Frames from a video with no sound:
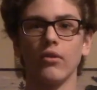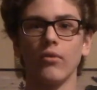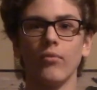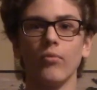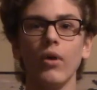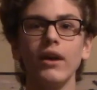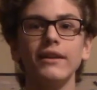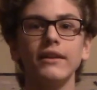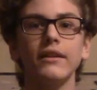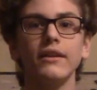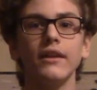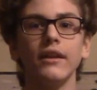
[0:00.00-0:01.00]
What
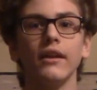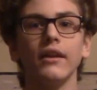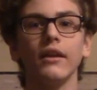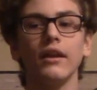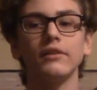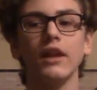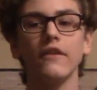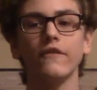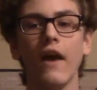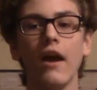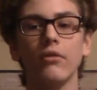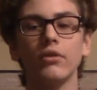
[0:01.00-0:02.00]
is a
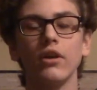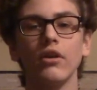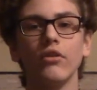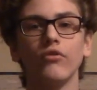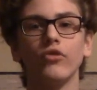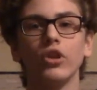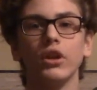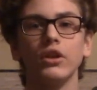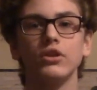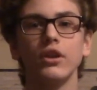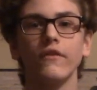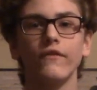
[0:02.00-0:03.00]
found
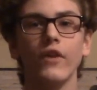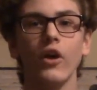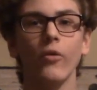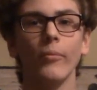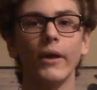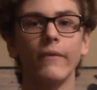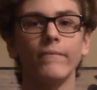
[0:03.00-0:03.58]
footage film?